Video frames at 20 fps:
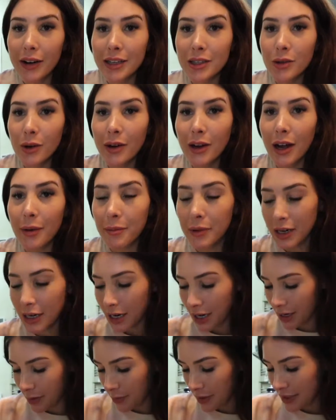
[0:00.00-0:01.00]
right, so I'm gonna
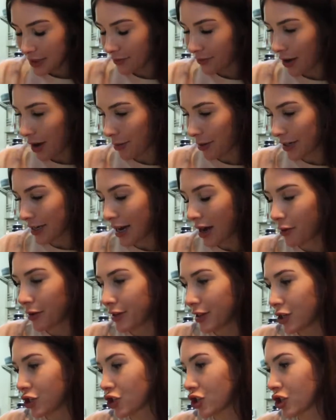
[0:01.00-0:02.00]
cut a piece of fabric now
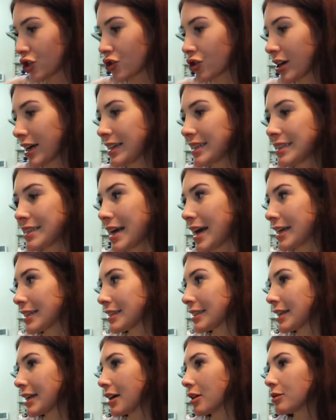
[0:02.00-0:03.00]
and then just try and
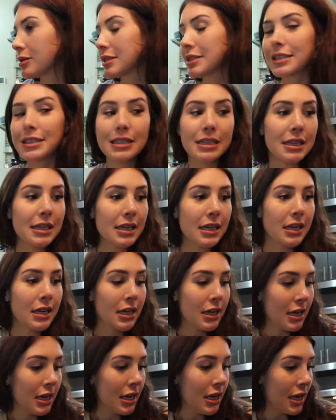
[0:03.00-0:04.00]
test it out and see
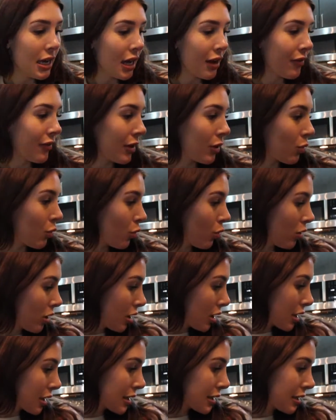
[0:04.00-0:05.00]
if it
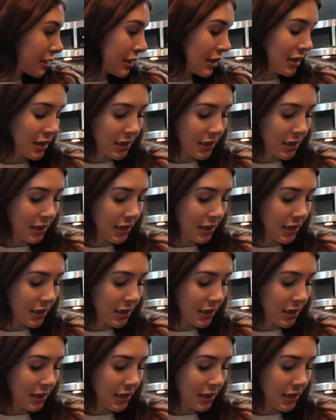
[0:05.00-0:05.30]
works.